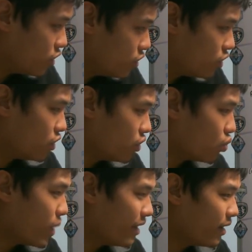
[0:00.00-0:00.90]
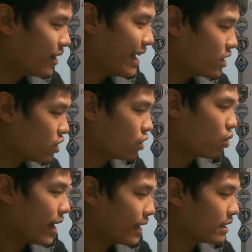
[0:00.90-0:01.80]
to win against the
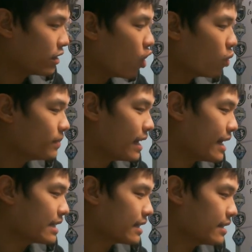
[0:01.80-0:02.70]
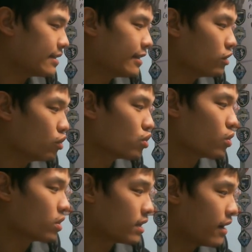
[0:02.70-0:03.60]
Quakes and hope that SKC lose or
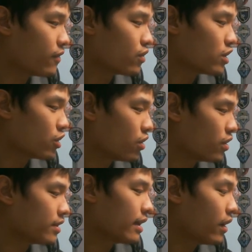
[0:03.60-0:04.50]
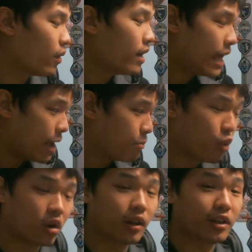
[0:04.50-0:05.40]
tie versus RSL, and
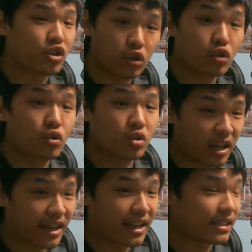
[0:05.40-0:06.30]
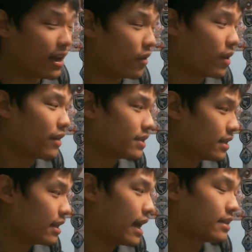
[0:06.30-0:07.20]
Portland to lose against LAFC
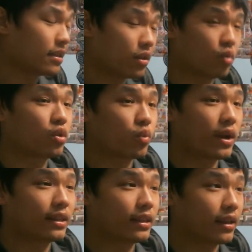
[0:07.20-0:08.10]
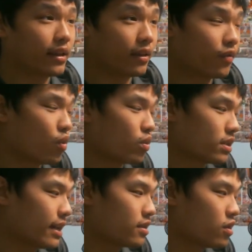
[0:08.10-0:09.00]
as the only way that they can, of course,
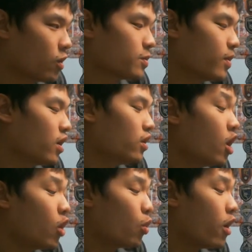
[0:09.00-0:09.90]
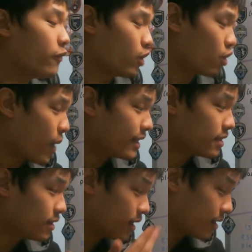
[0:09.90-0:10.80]
get top spot. Well, for the Quakes,
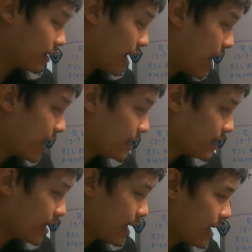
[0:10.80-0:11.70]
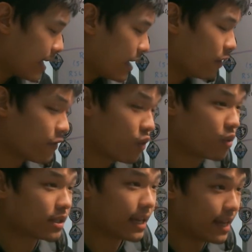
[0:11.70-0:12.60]
the highest they can get, of
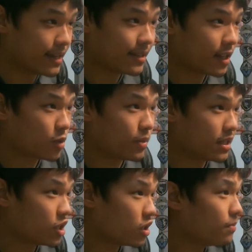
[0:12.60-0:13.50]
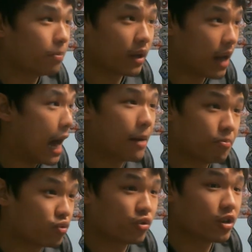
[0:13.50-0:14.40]
course, is sixth position, but I'm
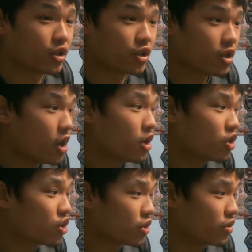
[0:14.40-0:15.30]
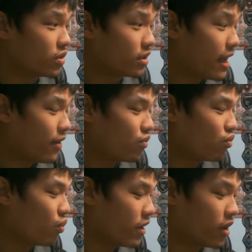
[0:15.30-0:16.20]
pretty sure that
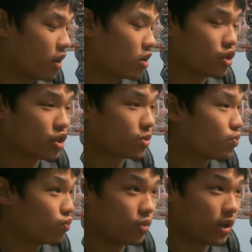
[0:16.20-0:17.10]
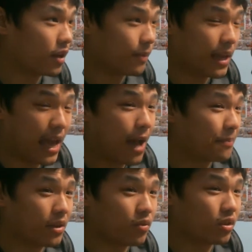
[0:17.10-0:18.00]
we are just going to be happy
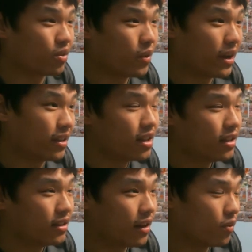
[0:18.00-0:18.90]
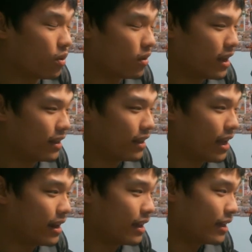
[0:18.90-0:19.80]
with the way that we're in
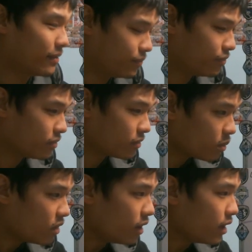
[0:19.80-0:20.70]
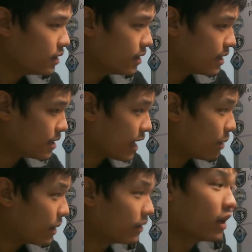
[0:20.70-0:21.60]
heading in to this game.
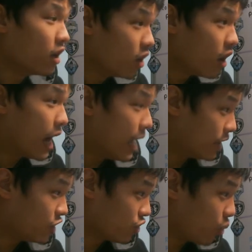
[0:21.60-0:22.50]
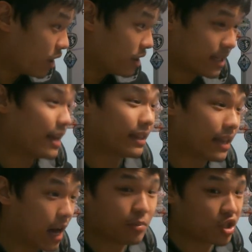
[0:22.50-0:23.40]
And I just want to say that
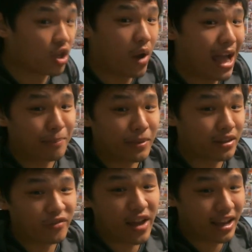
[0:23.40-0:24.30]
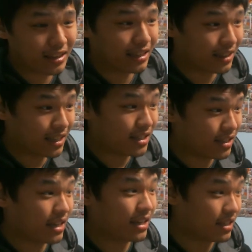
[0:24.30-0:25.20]
I'm so happy the fact that this
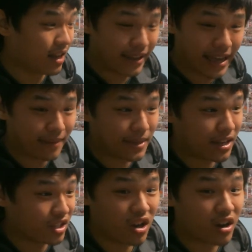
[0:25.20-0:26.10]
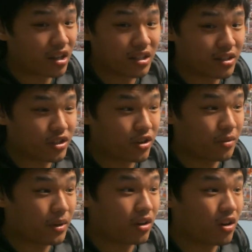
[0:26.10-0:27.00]
is a game that is not going to
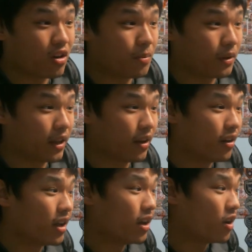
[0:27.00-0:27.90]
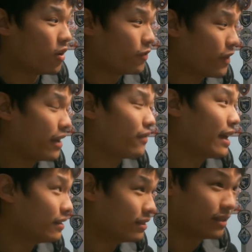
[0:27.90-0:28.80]
determine our playoff fave.
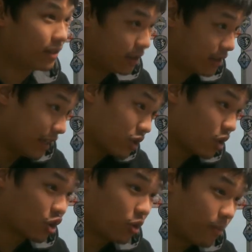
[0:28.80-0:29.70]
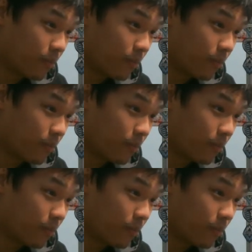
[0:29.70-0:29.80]
And this also